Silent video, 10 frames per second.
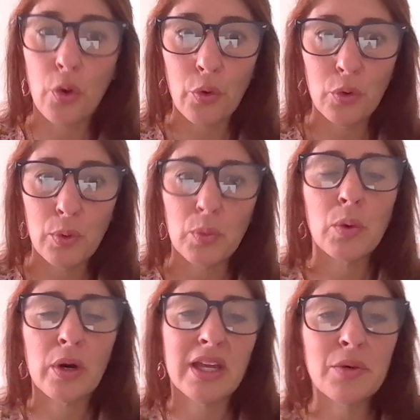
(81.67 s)
goal when we're
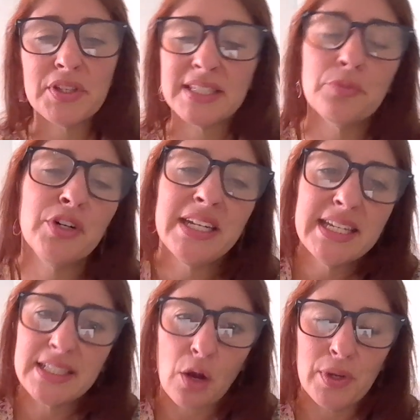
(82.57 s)
working with someone
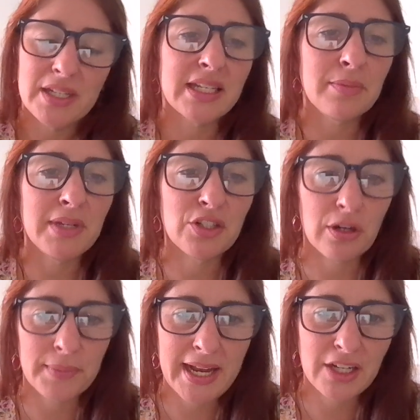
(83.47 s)
is always going to be
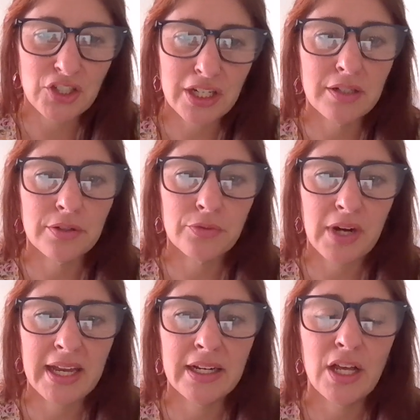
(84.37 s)
termination,
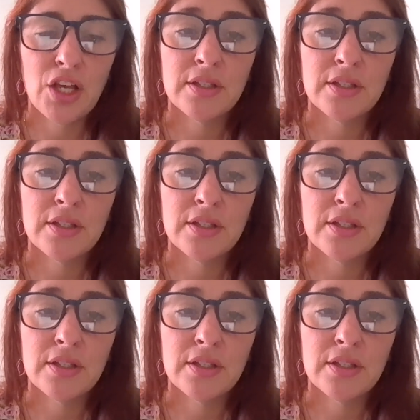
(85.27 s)
right?